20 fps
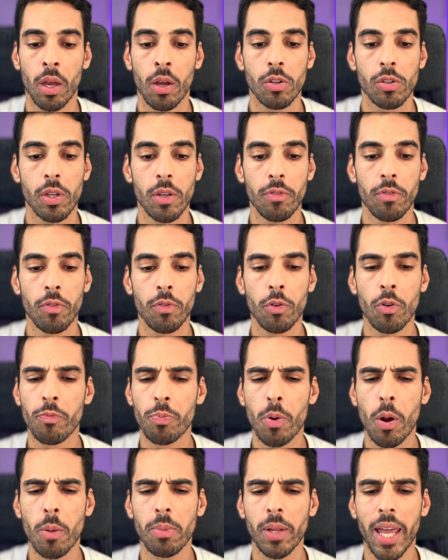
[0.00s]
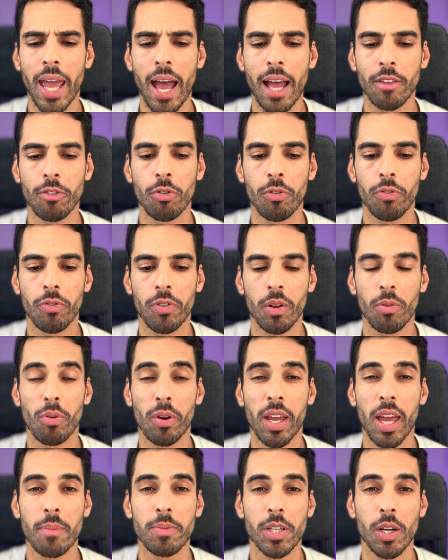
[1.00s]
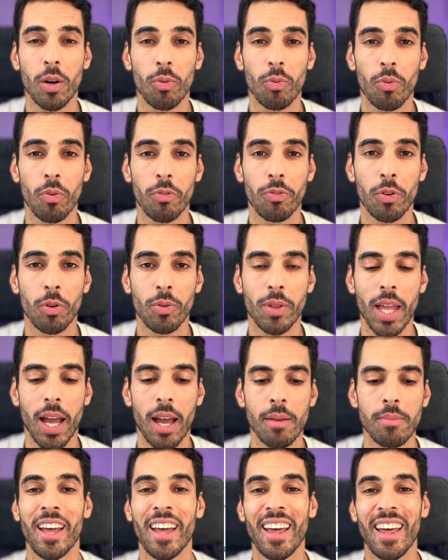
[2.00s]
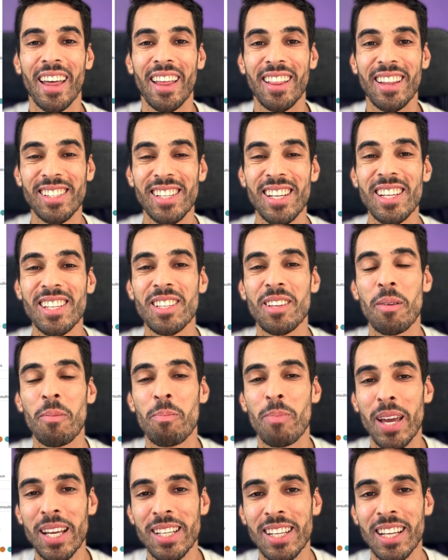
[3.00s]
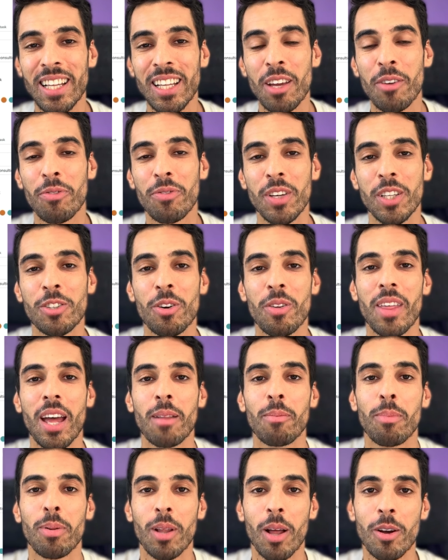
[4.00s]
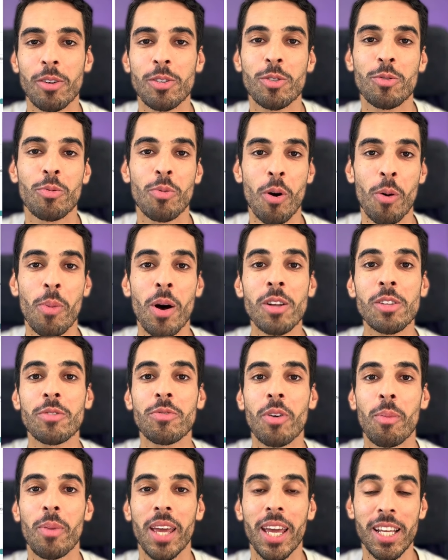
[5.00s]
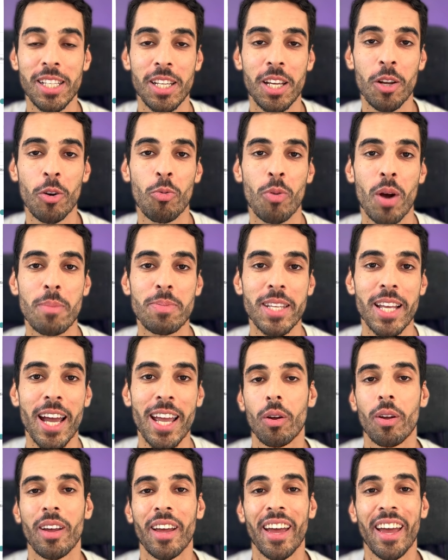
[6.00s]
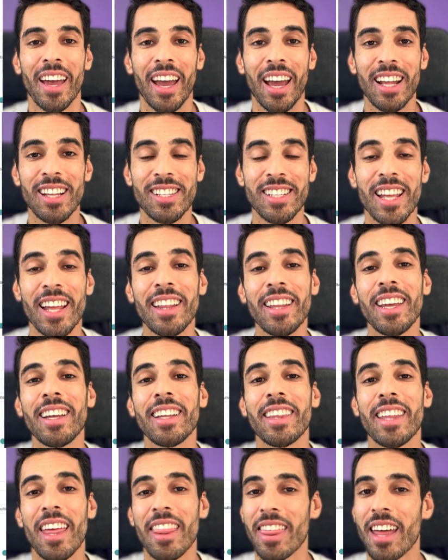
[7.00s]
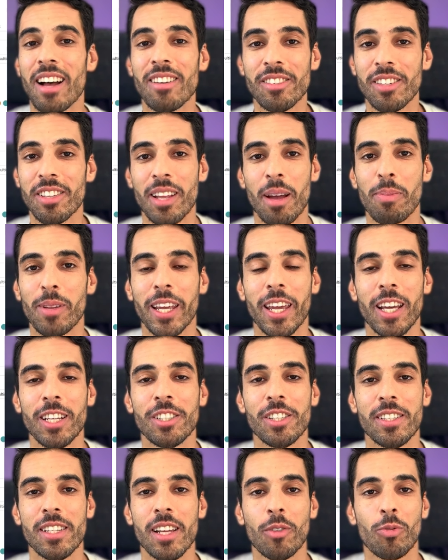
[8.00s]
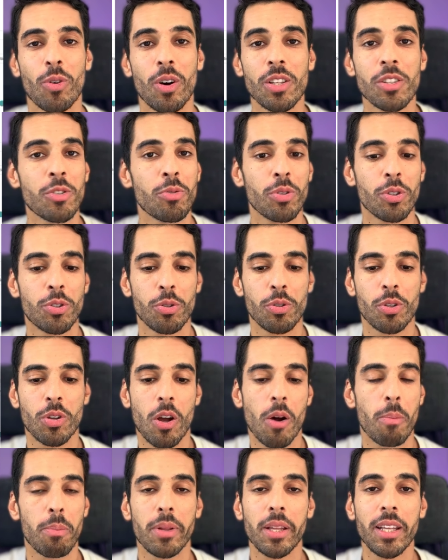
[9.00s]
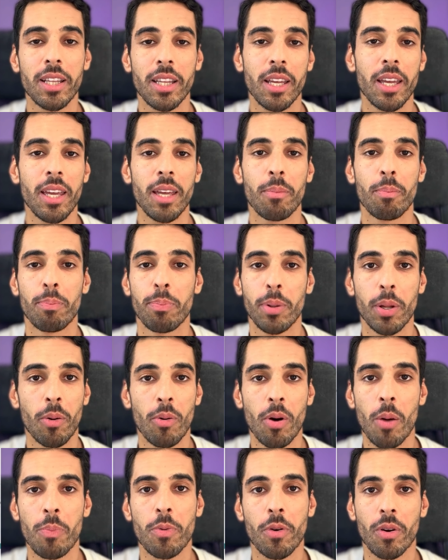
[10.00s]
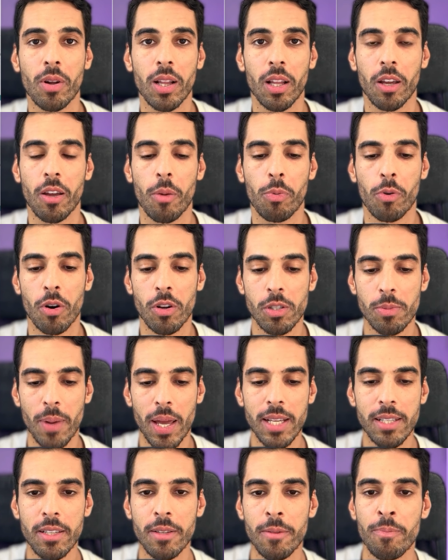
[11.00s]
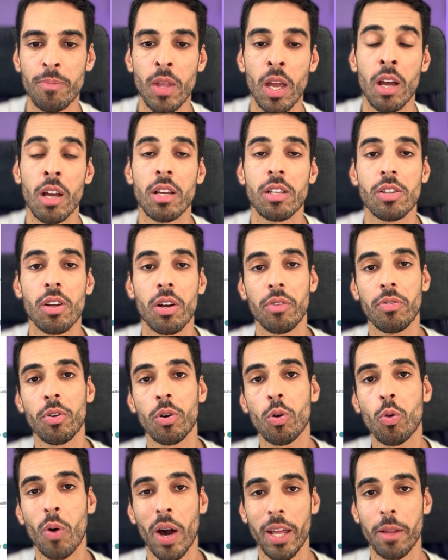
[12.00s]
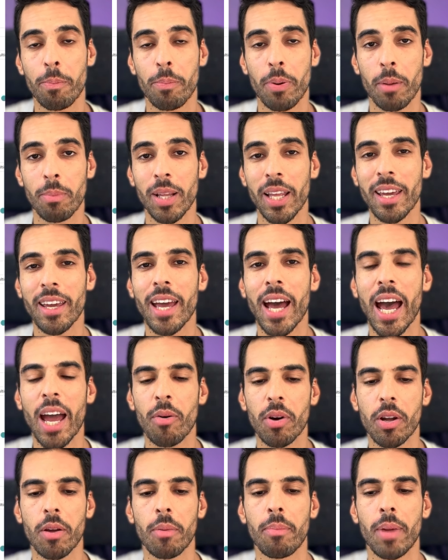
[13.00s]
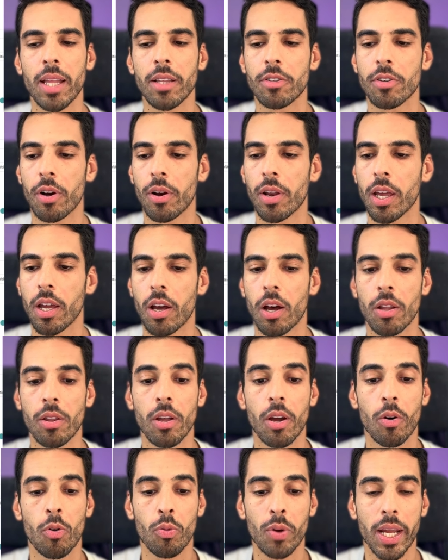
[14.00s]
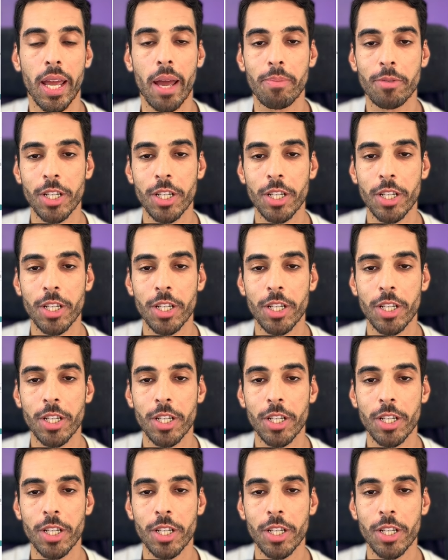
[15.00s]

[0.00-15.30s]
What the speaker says: You've probably had to fill reCAPTCHA a few times. This is basically a feature that blocks robots from hitting your website and sending 10,000 applications at once, which would completely blow up your ClickUp workspace. So if you're quite public, I recommend turning on reCAPTCHA.